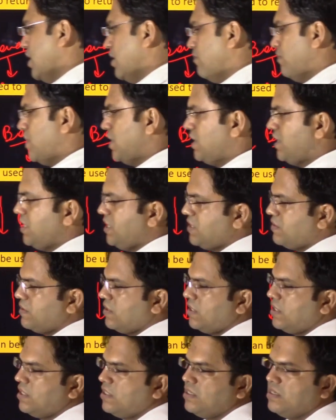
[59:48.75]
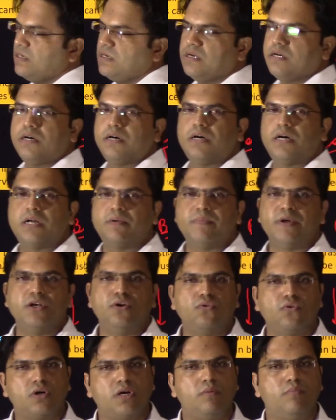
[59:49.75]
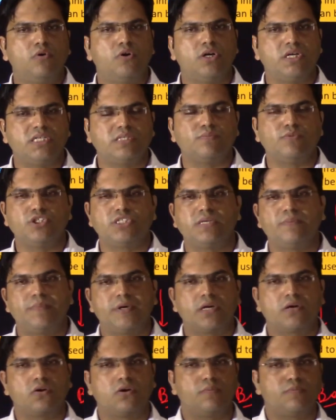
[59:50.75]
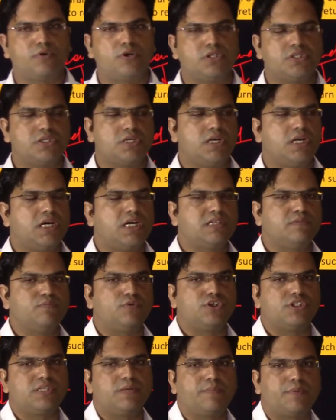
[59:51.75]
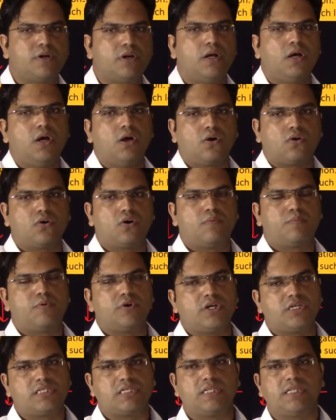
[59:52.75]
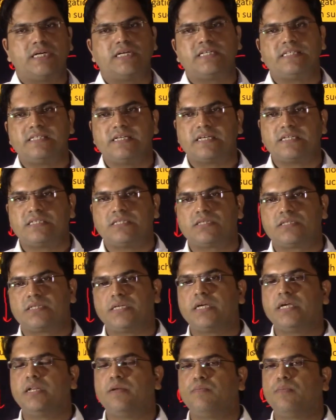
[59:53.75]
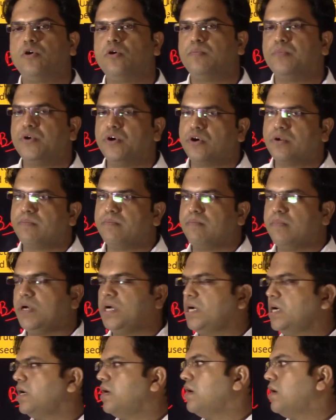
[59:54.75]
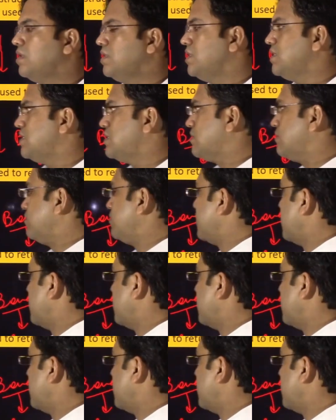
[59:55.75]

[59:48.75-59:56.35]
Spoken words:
But these urban local bodies, municipal corporation, large municipal corporation that is existing in Bombay or this